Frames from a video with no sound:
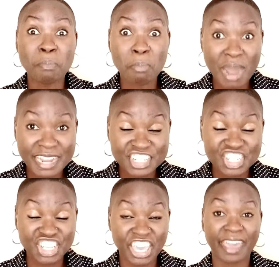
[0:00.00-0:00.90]

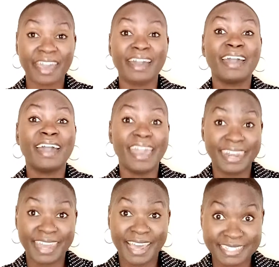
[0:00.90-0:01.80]
much care
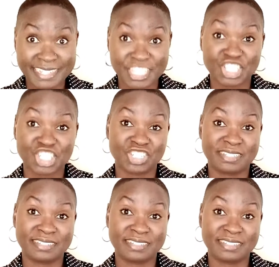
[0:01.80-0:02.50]
and attention.